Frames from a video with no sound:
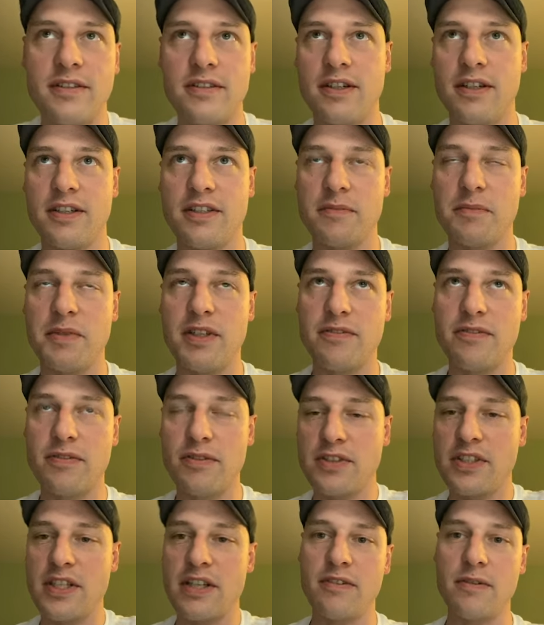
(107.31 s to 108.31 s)
It's going to be the
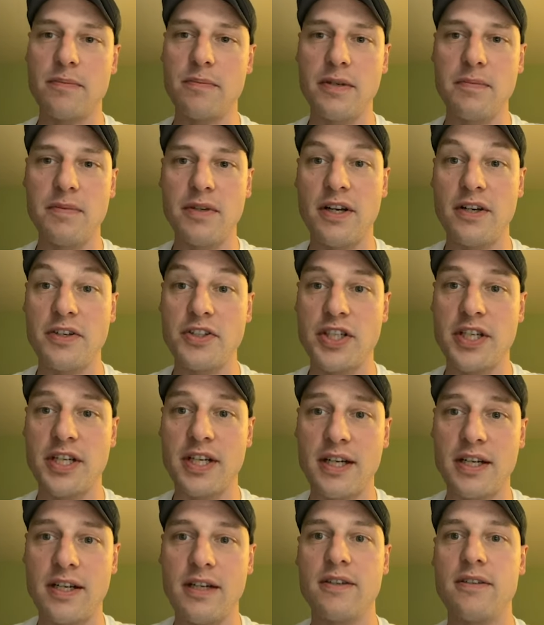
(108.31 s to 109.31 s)
first ever Bbr
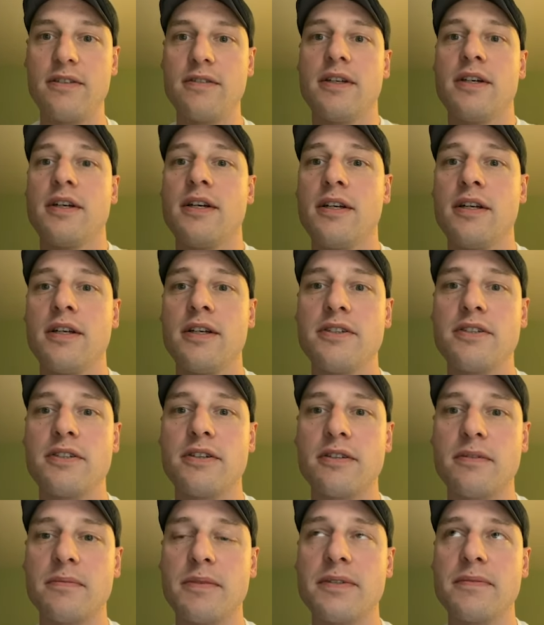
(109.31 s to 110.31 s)
Chicago
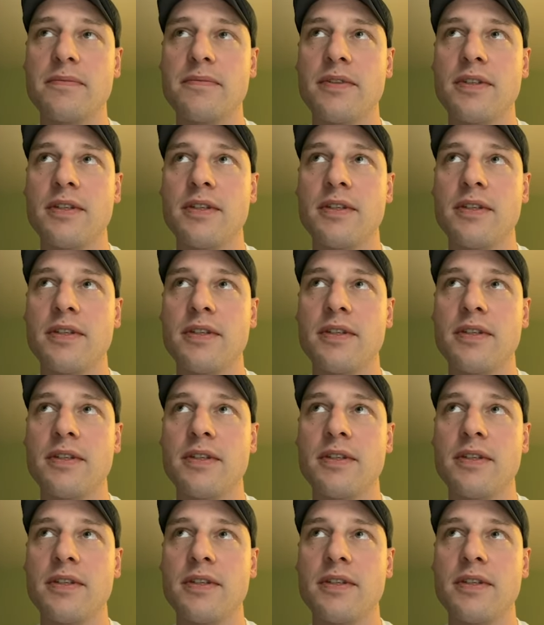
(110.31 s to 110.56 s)
tournament.